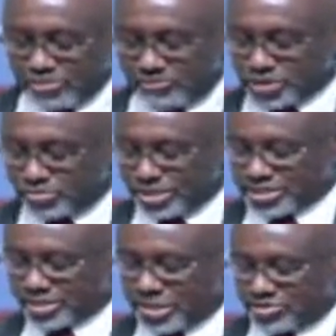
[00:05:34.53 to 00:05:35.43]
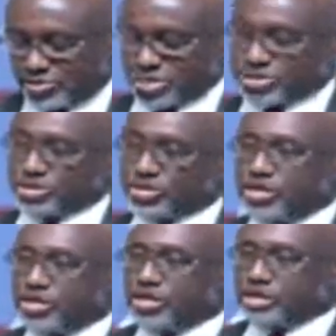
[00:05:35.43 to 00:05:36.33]
expressing that reason
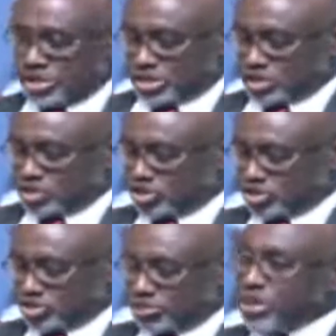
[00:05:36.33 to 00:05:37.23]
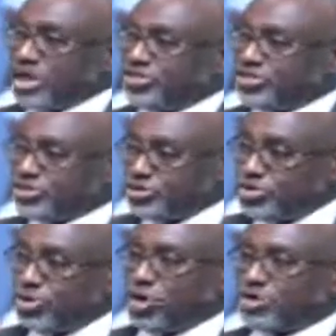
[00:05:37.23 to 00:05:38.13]
to and
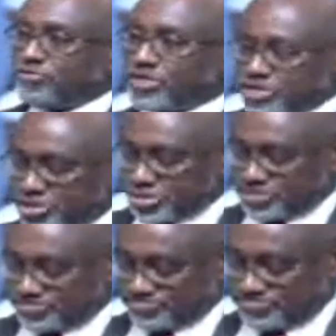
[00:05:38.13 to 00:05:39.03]
through all of us.